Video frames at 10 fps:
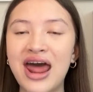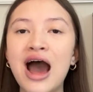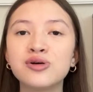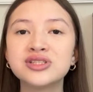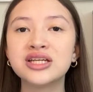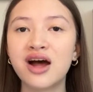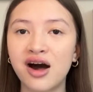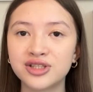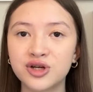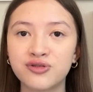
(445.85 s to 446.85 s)
ousted
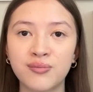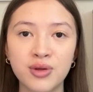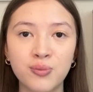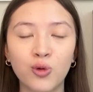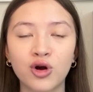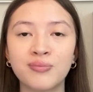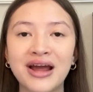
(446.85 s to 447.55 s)
Aldo from the board by